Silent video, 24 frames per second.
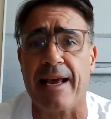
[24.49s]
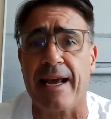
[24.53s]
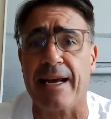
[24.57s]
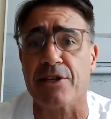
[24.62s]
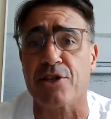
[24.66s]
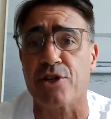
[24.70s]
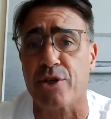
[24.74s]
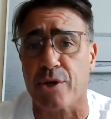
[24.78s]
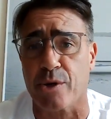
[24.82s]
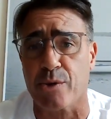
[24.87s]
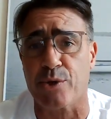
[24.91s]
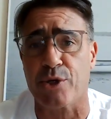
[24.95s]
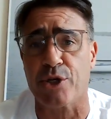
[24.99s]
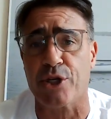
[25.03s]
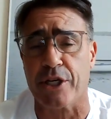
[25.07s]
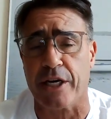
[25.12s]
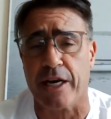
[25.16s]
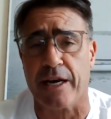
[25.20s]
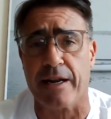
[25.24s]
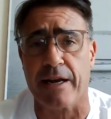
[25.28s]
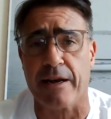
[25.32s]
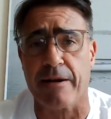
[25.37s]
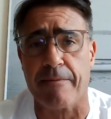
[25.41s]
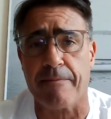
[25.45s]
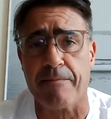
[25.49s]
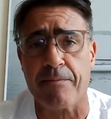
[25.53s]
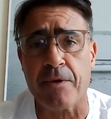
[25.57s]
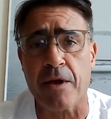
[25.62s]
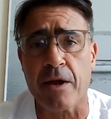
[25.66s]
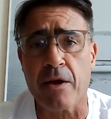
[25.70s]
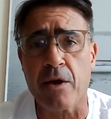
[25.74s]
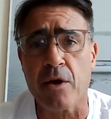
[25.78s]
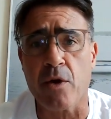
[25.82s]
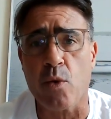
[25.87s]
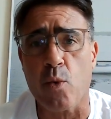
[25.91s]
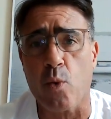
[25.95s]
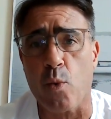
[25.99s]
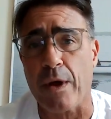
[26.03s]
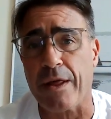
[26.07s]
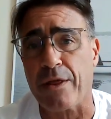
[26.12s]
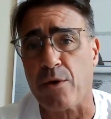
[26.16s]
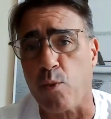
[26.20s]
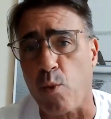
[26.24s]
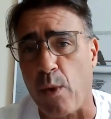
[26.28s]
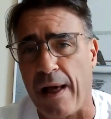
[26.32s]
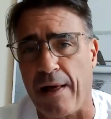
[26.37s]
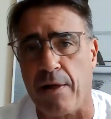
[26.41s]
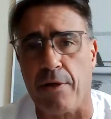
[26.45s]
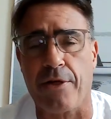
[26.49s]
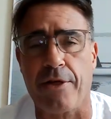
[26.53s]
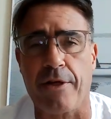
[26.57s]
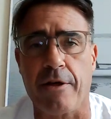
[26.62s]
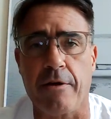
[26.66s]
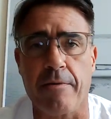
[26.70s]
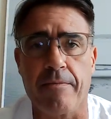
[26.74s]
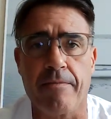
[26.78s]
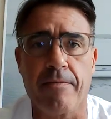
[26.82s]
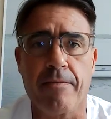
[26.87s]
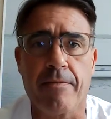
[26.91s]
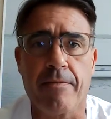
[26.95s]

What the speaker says: they associate it with wealth.